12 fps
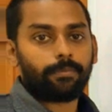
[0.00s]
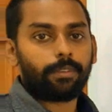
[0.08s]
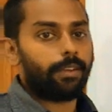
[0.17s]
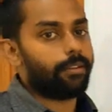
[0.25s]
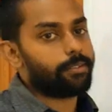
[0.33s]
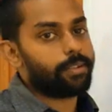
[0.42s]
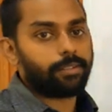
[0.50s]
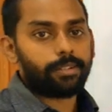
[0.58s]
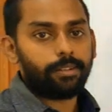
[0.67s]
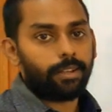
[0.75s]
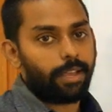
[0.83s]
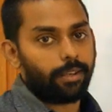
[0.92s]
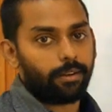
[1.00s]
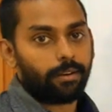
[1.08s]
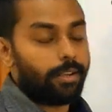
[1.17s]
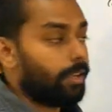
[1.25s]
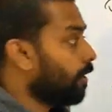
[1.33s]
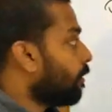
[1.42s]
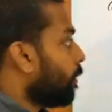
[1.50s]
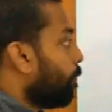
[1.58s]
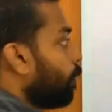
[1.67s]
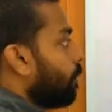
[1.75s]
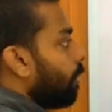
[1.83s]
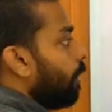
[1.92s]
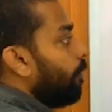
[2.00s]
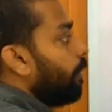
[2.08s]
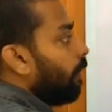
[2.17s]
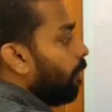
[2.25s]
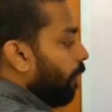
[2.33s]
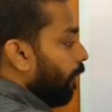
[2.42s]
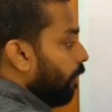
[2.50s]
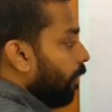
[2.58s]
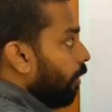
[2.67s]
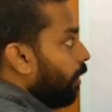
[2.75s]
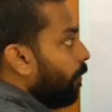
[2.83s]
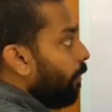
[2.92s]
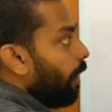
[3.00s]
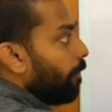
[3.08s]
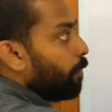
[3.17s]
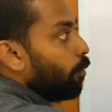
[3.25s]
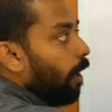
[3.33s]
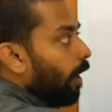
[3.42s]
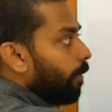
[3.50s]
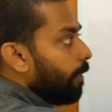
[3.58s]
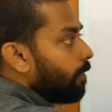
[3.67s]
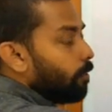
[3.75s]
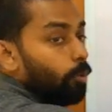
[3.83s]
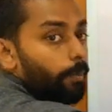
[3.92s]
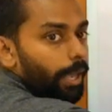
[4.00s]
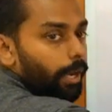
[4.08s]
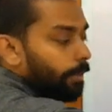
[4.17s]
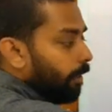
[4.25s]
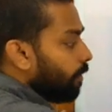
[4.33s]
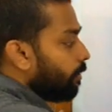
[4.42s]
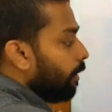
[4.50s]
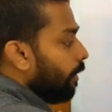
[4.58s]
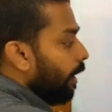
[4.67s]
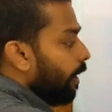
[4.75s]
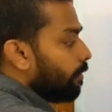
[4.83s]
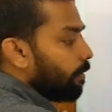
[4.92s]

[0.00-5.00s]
it results in error. Suppose here, here we have two arguments, two parameters, and